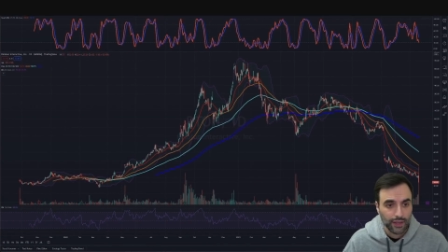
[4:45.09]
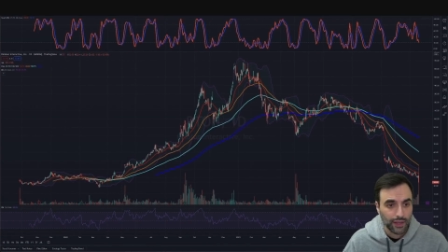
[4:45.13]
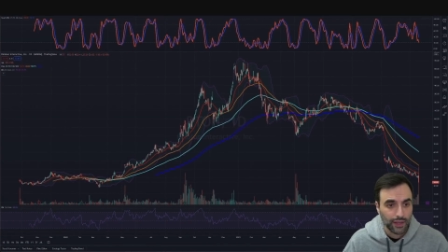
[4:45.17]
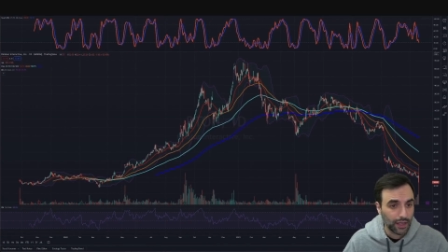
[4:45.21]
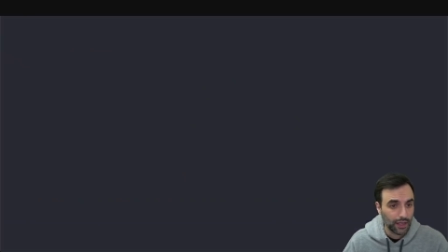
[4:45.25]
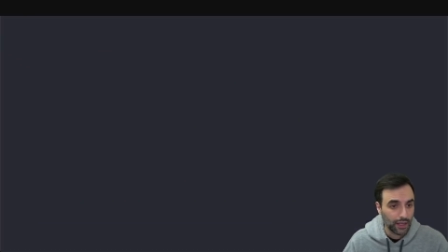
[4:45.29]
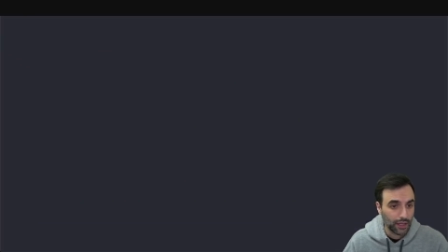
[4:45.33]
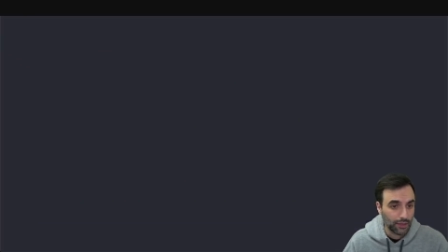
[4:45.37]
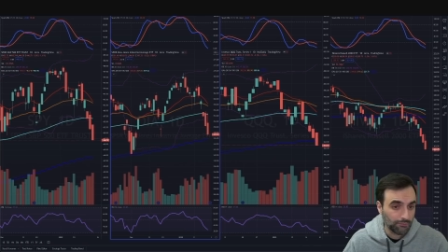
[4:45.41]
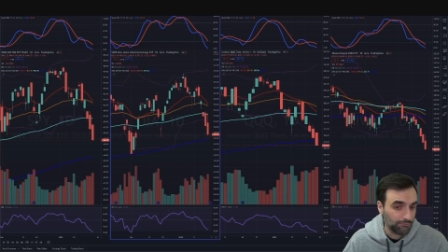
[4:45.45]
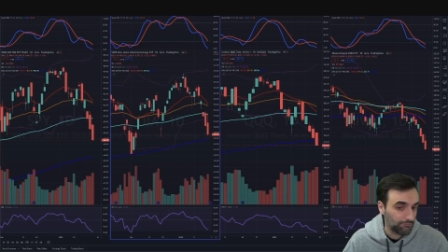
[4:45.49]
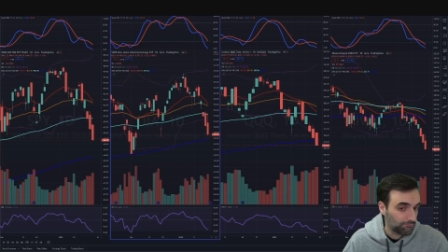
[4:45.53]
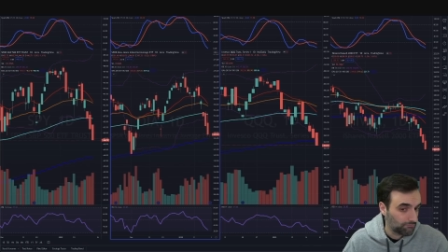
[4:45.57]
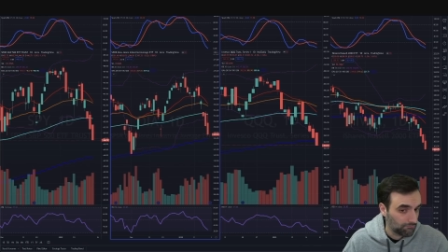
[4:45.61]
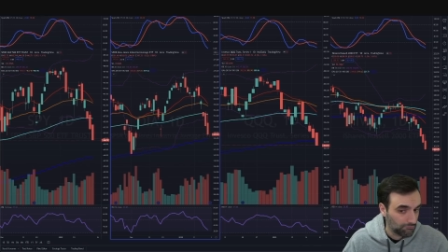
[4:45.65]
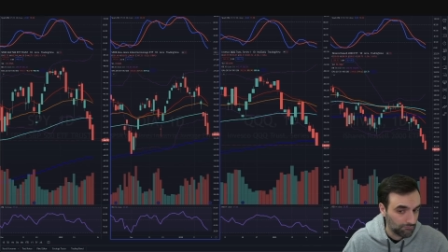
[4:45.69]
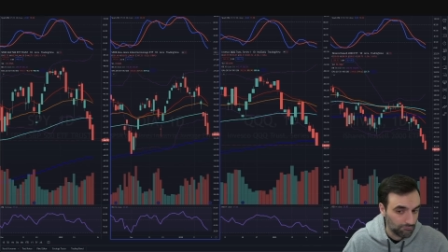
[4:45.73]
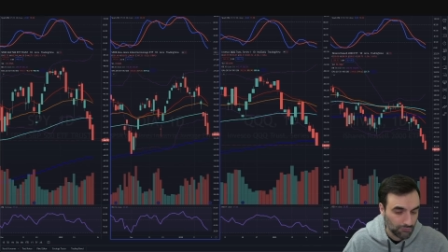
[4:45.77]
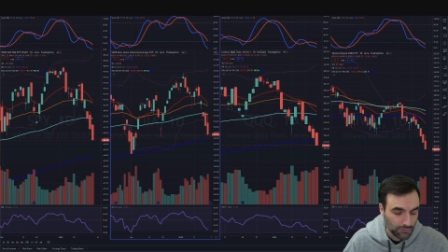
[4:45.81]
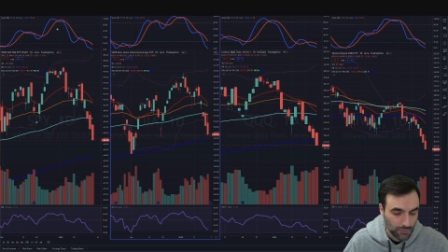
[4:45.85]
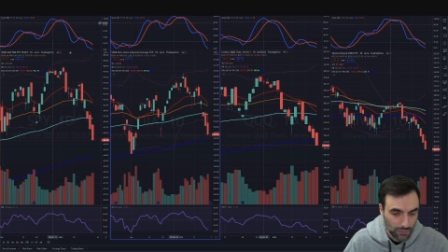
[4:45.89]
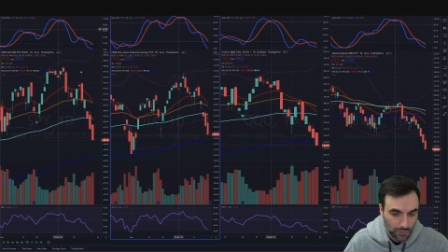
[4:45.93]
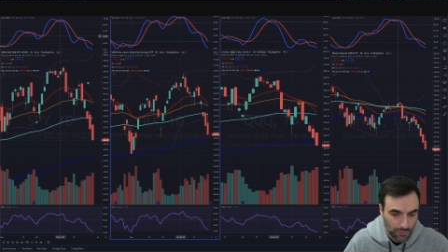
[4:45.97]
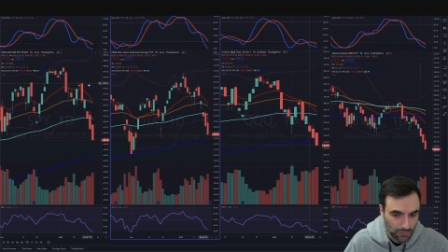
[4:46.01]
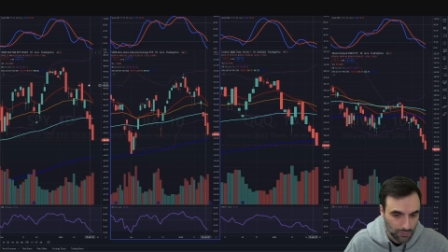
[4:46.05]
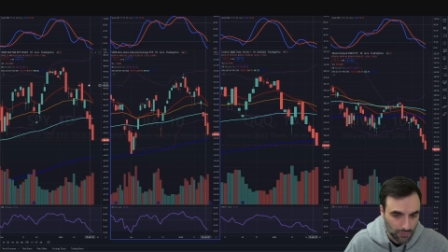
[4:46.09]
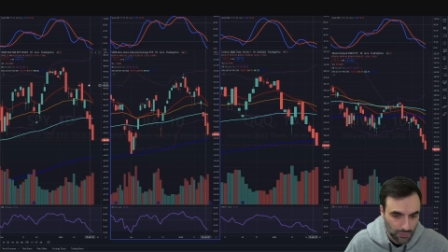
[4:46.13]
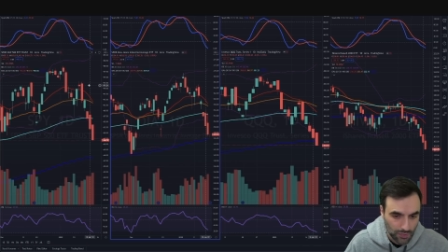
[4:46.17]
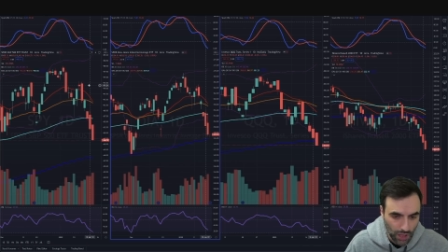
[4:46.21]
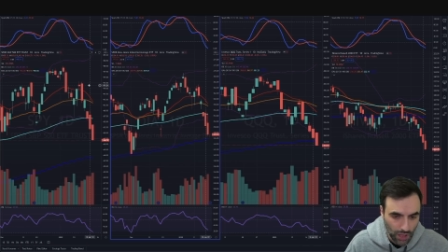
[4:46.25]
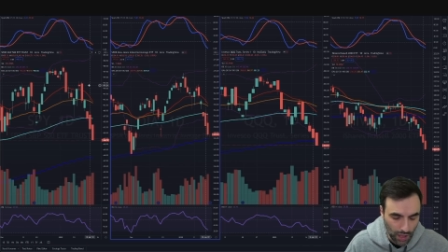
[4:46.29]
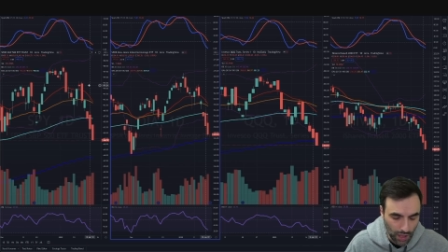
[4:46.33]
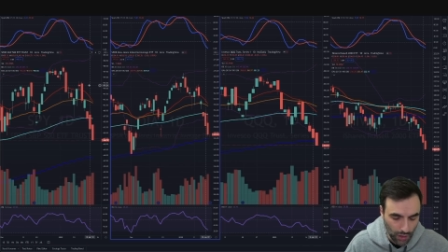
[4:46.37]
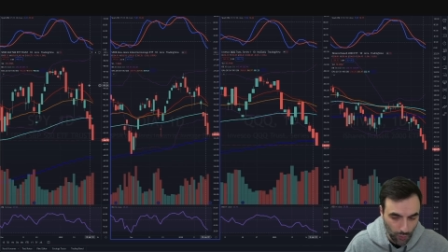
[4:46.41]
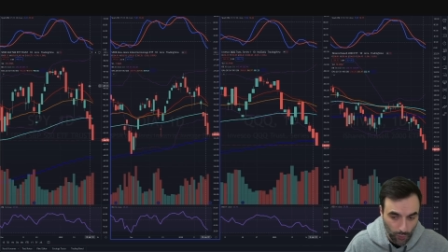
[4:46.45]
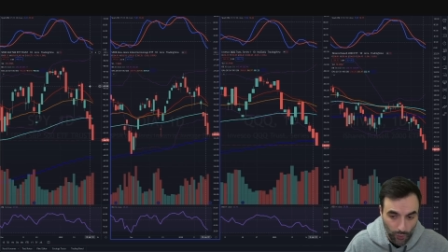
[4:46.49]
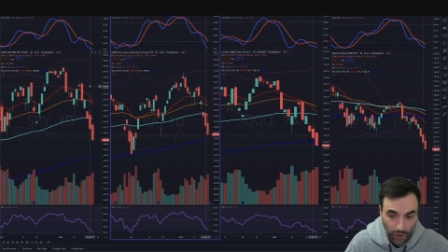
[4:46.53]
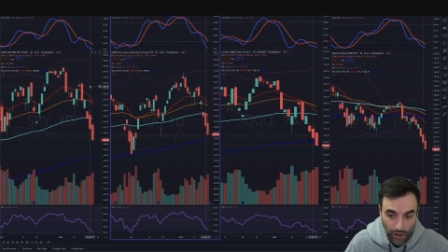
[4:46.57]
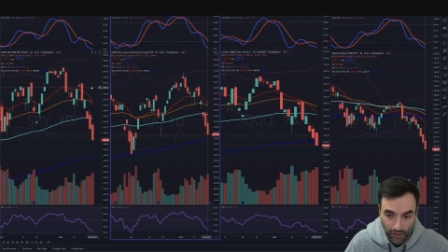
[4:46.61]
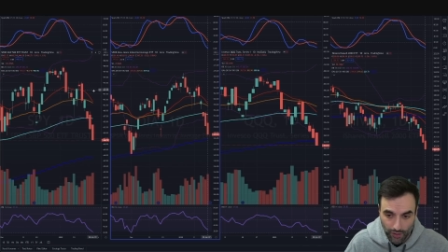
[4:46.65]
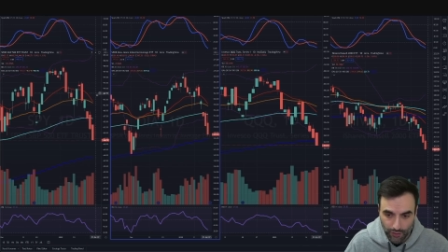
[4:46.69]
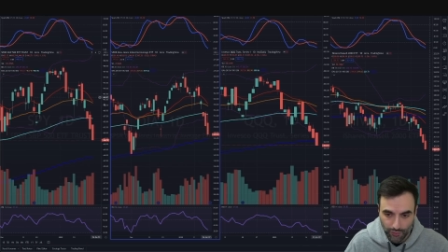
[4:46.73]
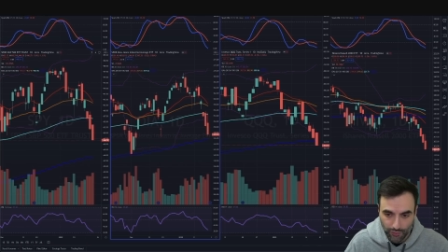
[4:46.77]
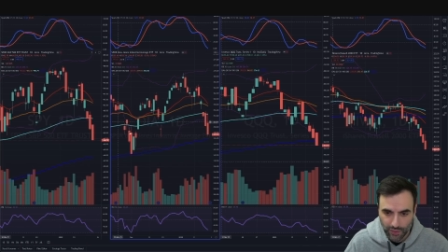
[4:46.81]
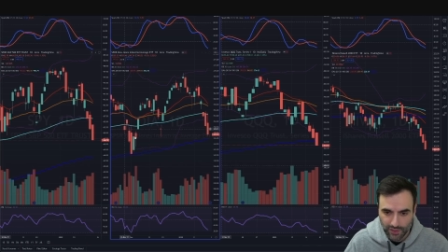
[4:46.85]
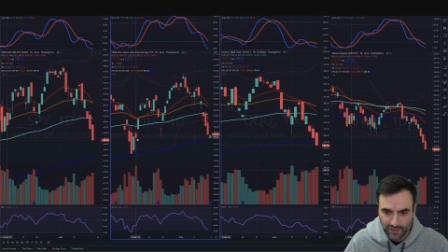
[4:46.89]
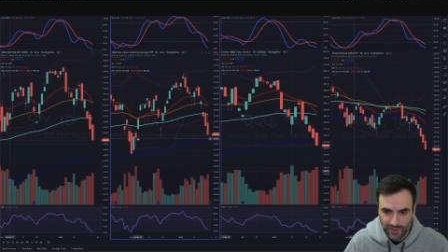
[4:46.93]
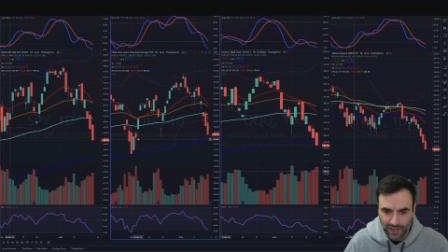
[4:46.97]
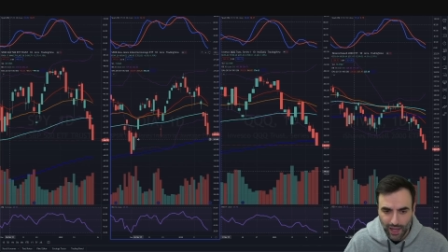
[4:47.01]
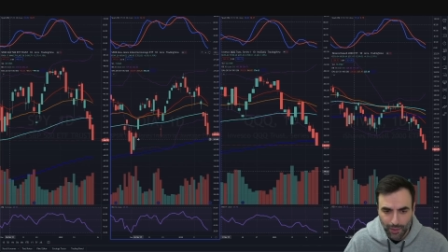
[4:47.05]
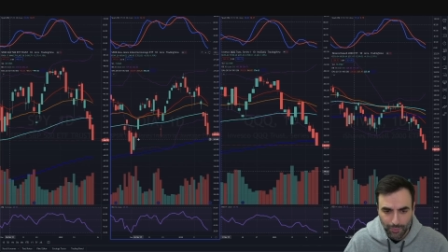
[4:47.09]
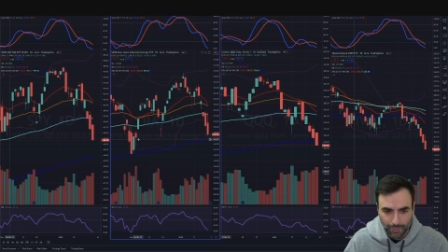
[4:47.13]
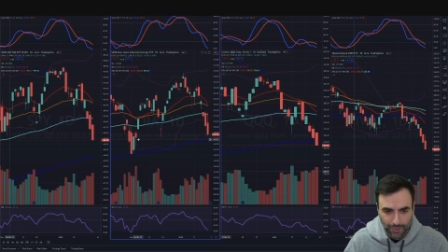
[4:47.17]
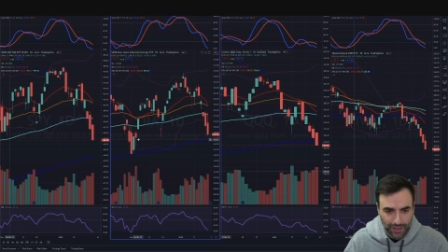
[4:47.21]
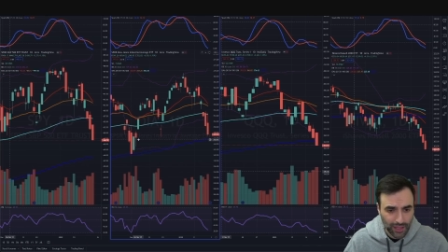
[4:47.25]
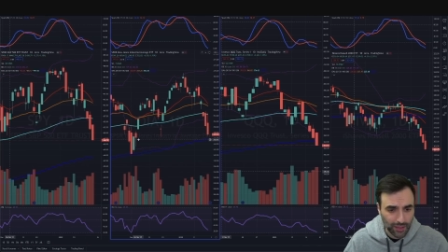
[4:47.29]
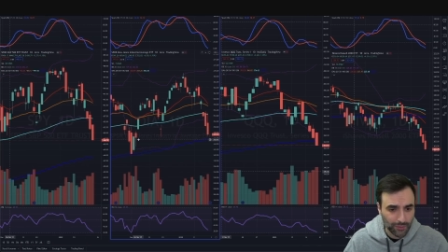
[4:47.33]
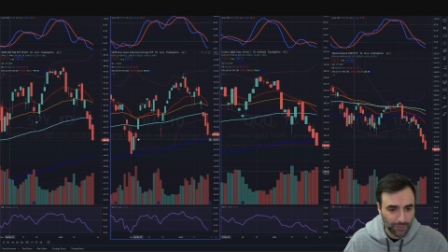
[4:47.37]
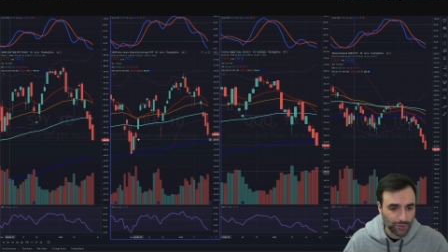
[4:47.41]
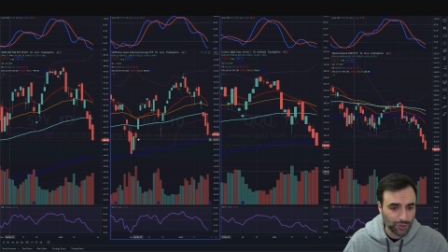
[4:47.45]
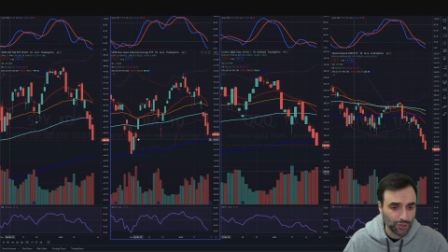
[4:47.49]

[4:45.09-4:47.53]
um, not aware of what's happening.